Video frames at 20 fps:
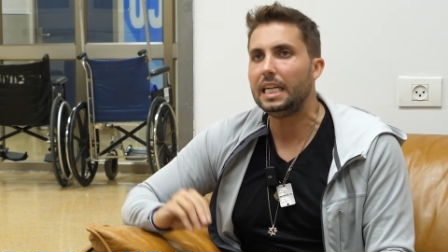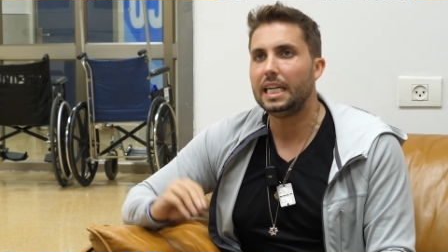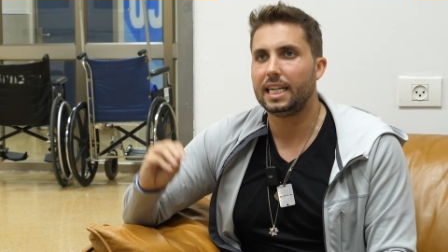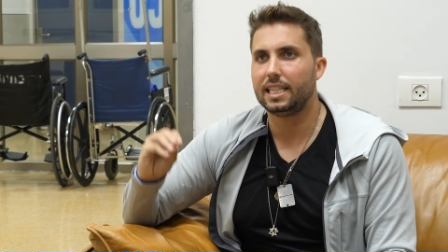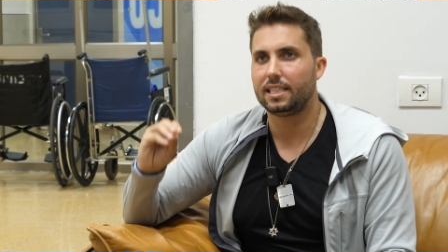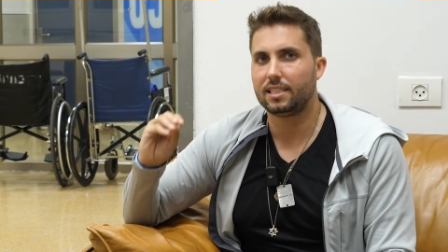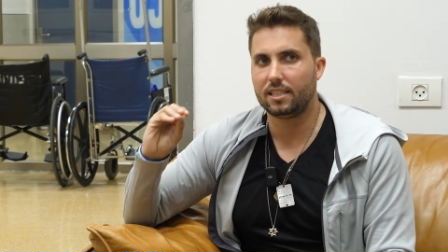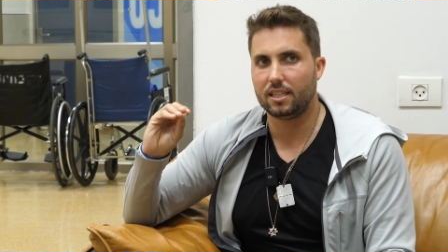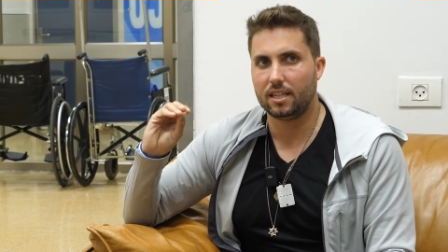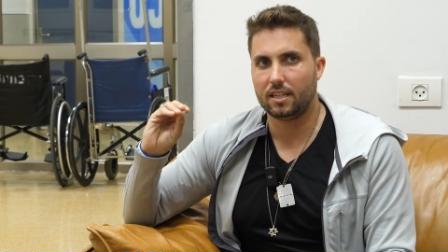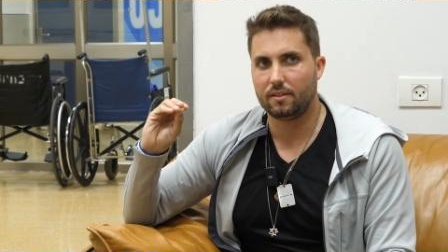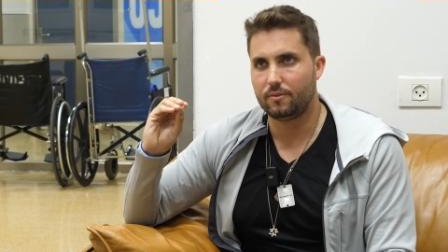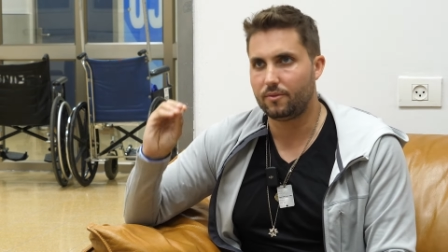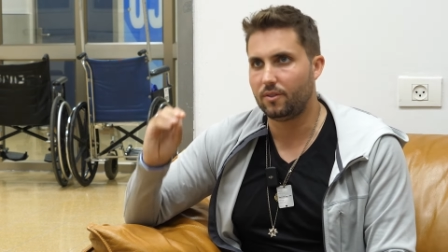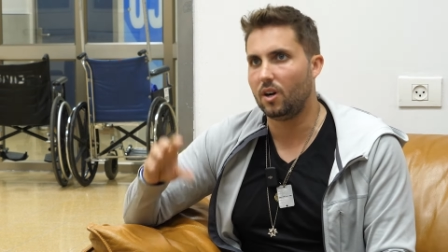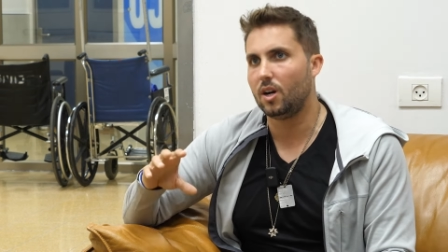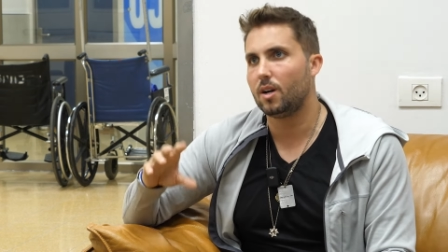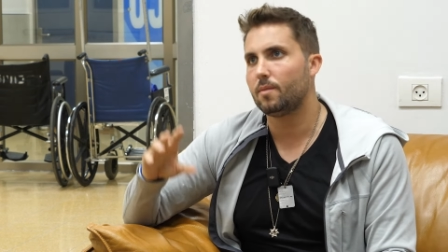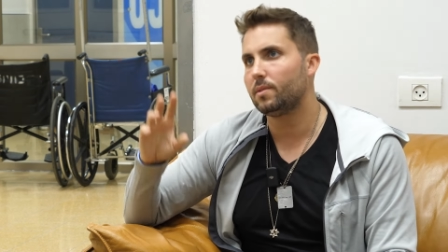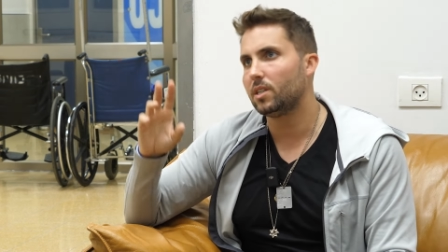It's a
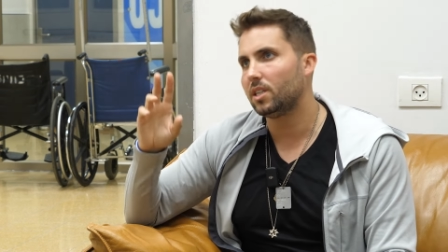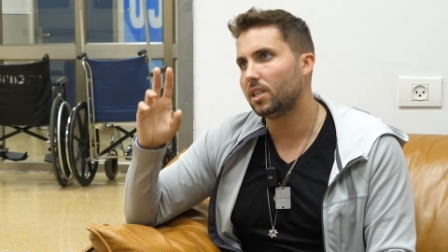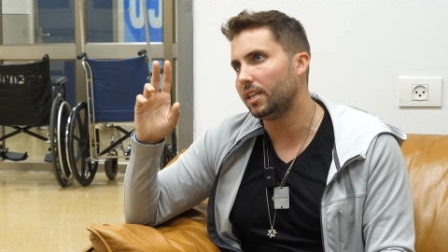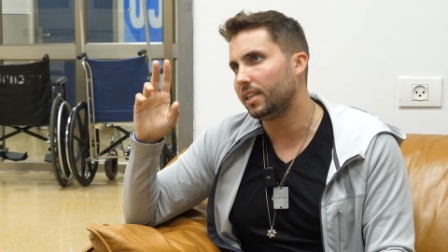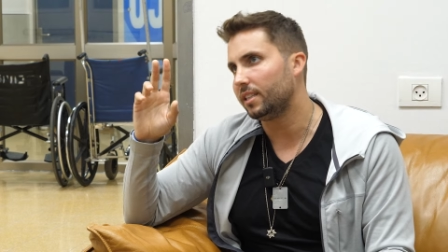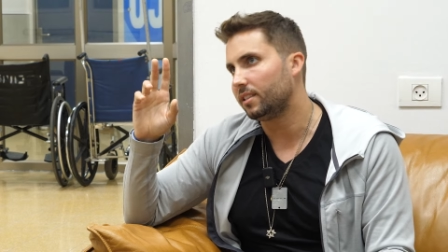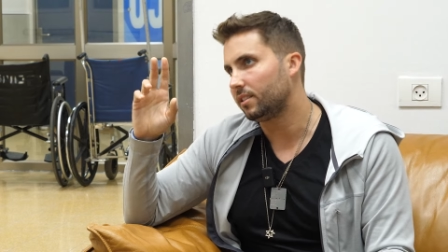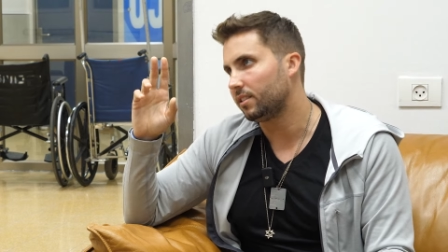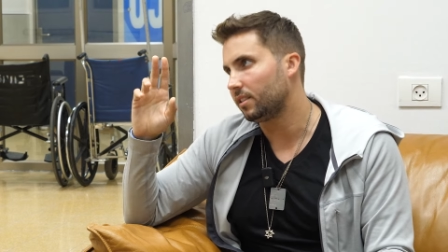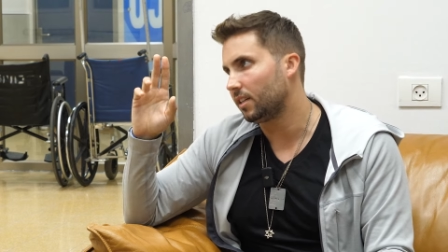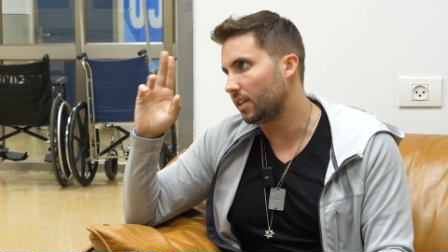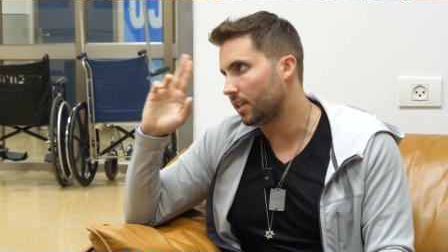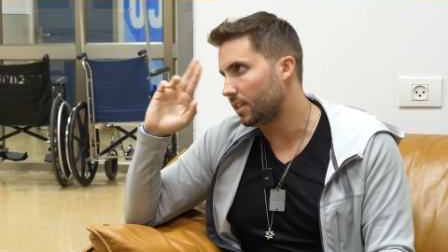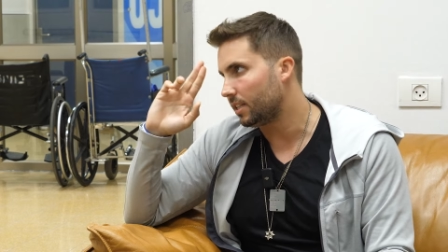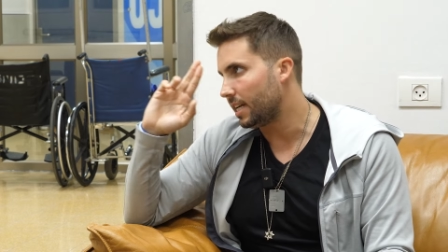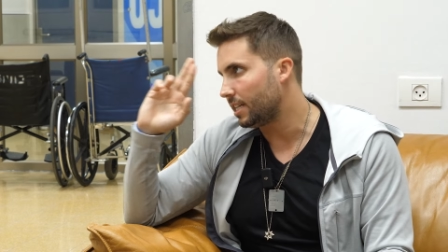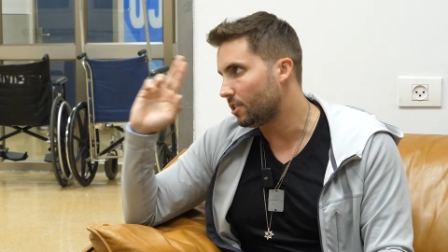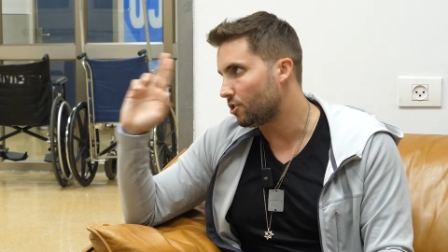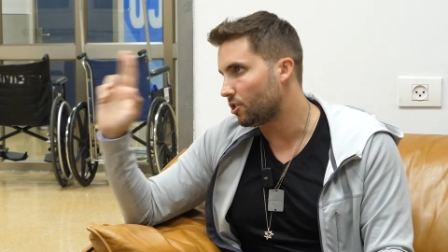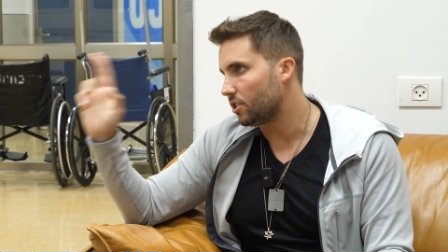farmer. It's
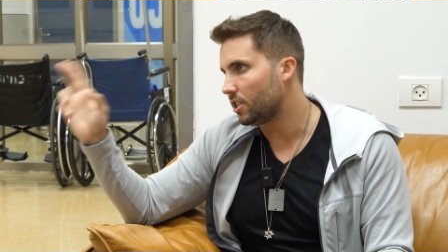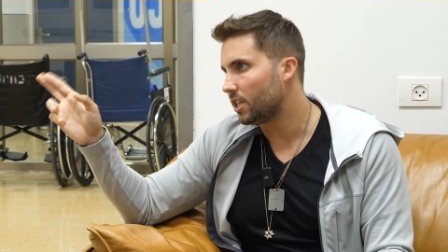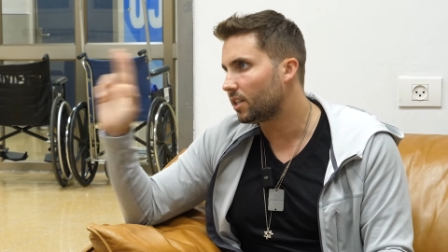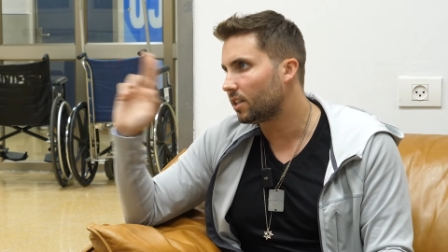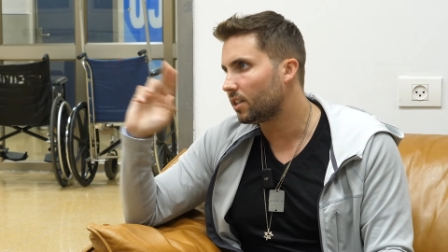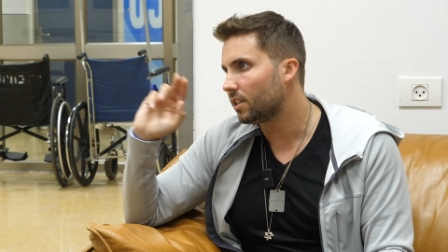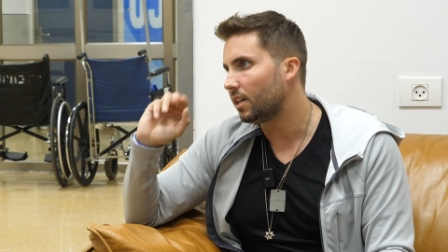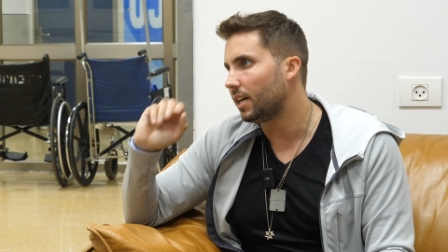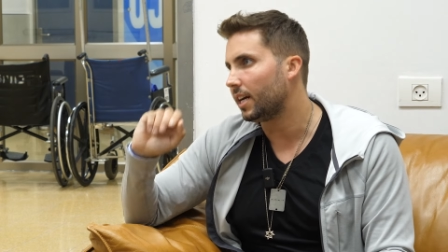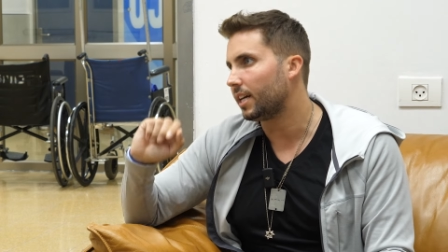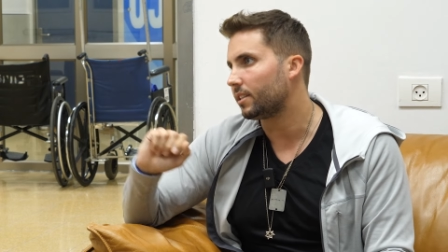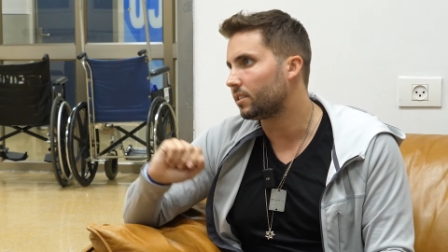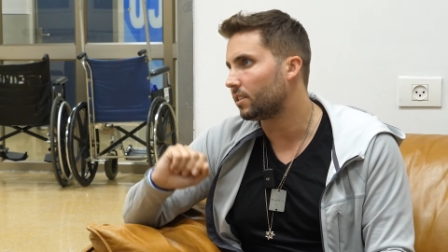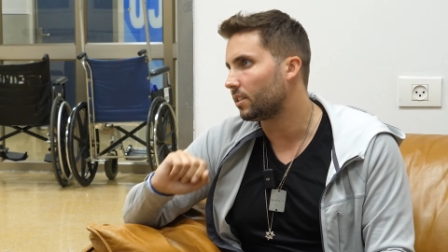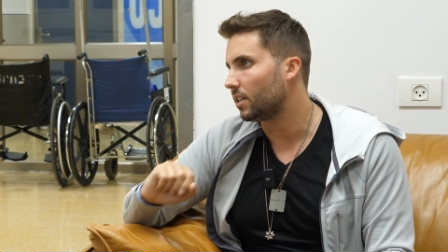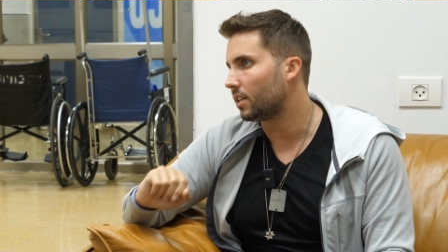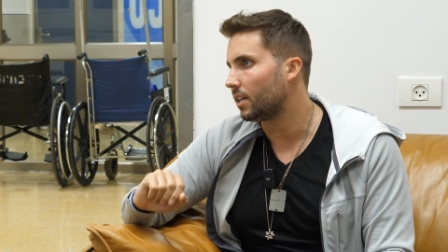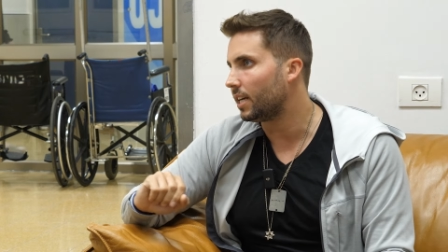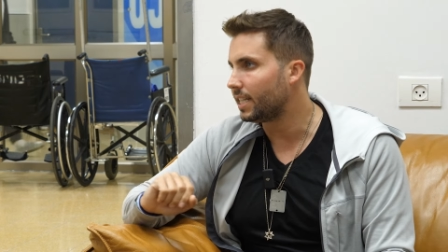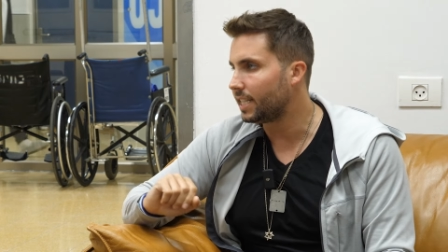an engineer at
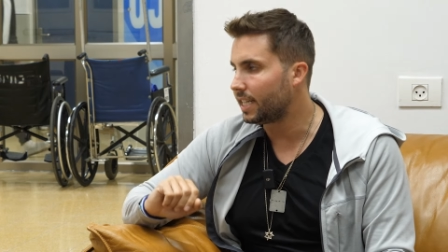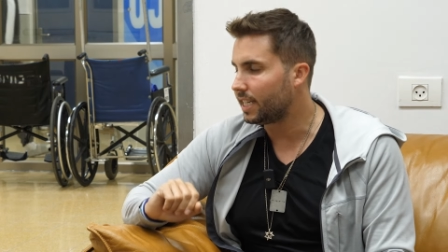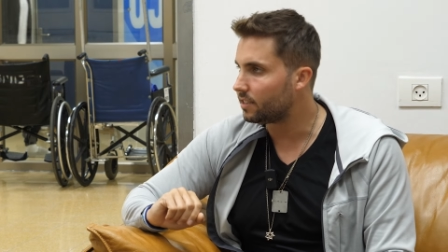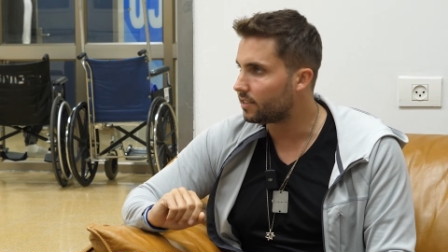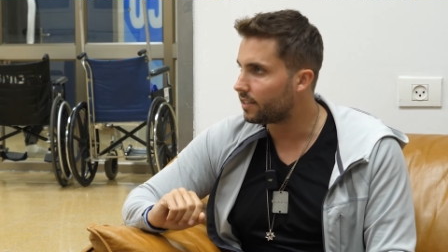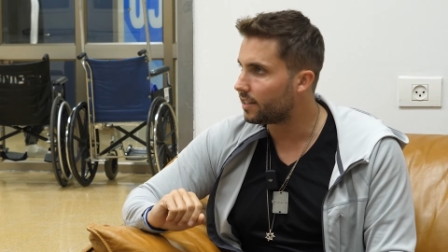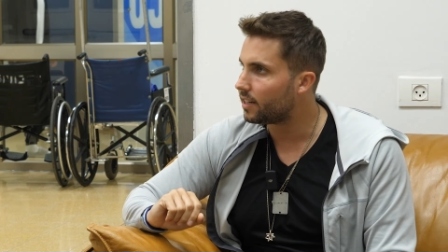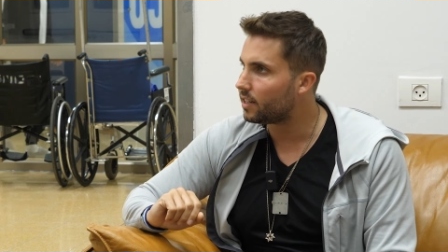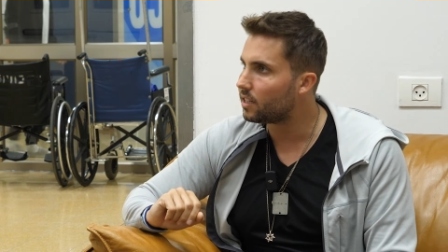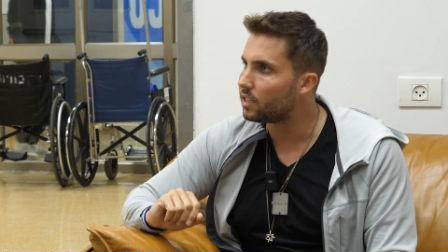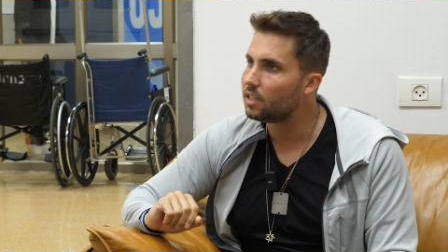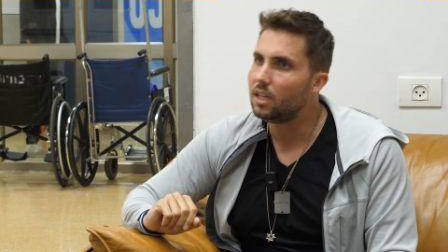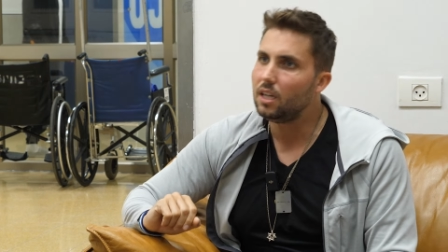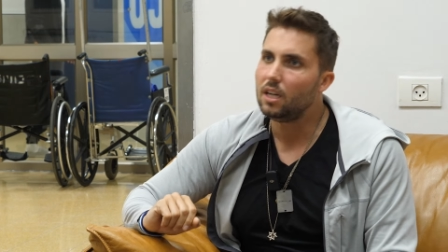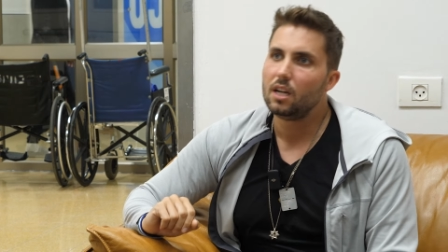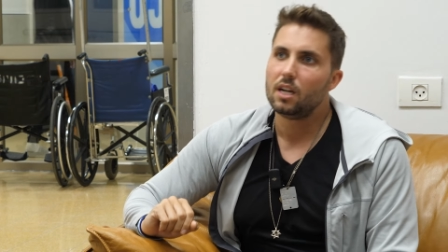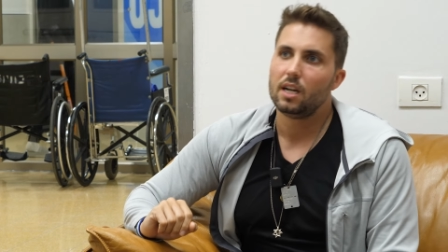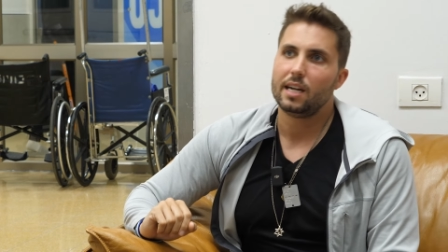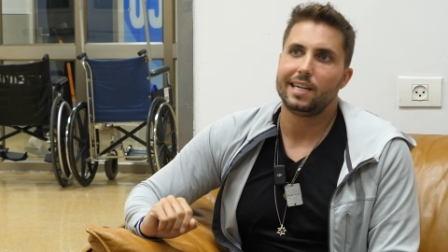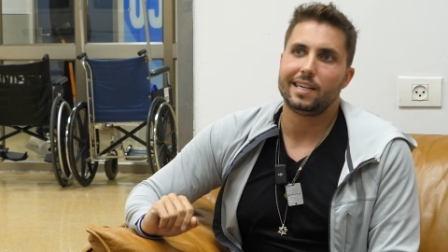uh, at Intel
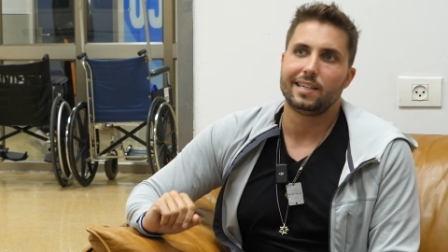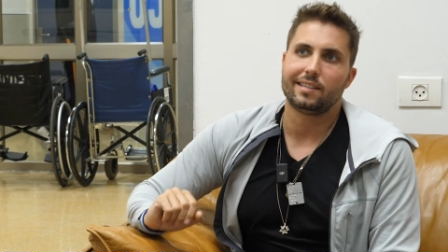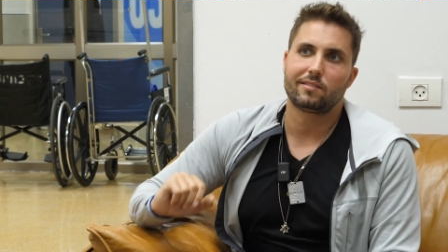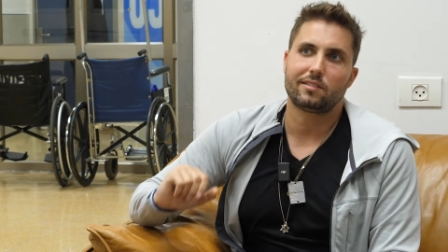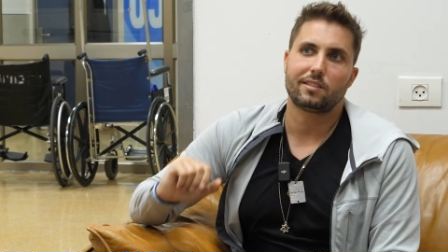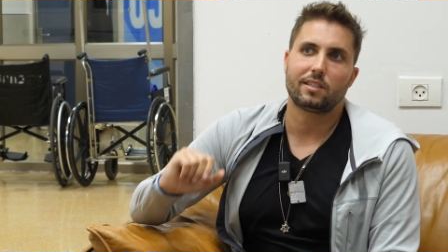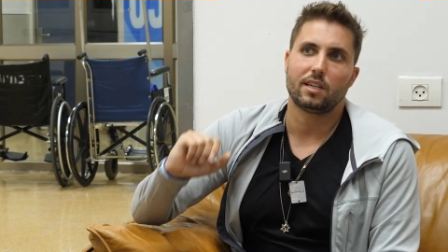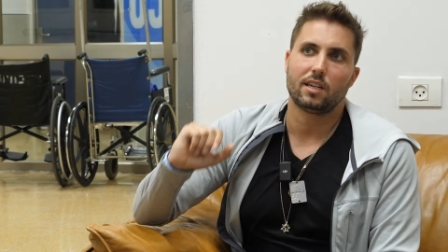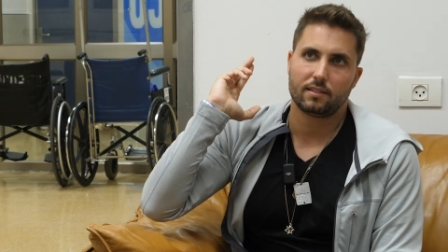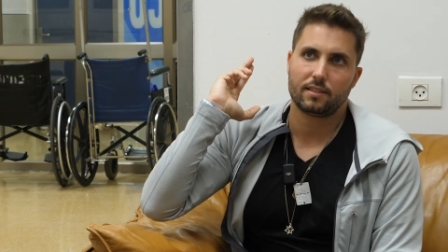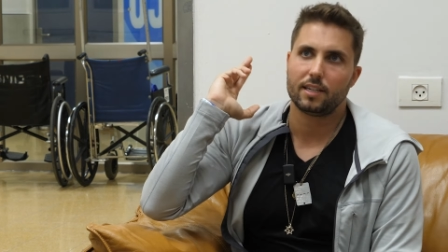it's a